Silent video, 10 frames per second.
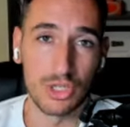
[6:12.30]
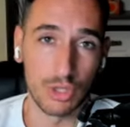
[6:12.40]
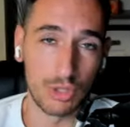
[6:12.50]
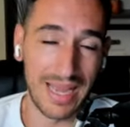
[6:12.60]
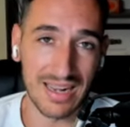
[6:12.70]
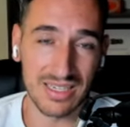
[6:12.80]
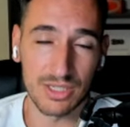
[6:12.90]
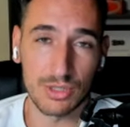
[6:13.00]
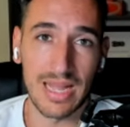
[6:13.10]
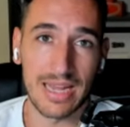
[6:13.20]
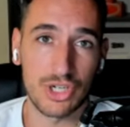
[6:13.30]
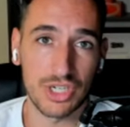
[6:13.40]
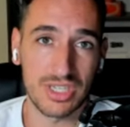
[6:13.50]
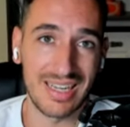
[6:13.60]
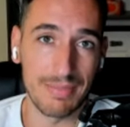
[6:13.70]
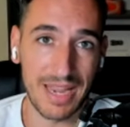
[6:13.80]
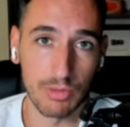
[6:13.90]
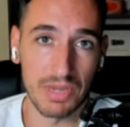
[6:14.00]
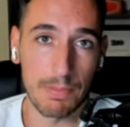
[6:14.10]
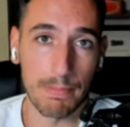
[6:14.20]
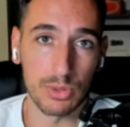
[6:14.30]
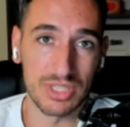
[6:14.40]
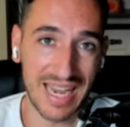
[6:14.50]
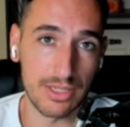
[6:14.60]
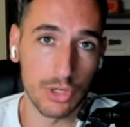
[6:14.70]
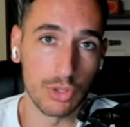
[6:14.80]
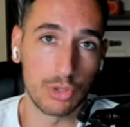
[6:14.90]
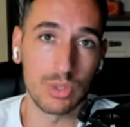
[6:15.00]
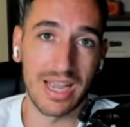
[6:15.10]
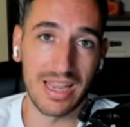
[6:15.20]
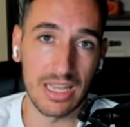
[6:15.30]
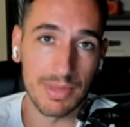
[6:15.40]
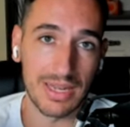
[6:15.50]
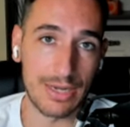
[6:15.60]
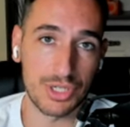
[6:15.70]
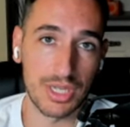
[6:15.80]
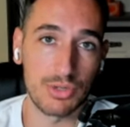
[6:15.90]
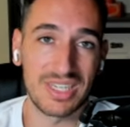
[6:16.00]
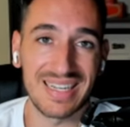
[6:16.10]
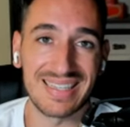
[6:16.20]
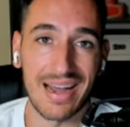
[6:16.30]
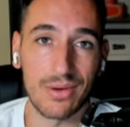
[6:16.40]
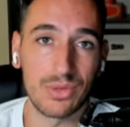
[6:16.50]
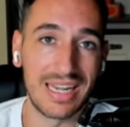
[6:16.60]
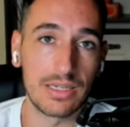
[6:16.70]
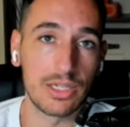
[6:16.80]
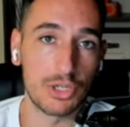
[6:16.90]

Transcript: So to get access to that, just email me potato to the email address that you see down in the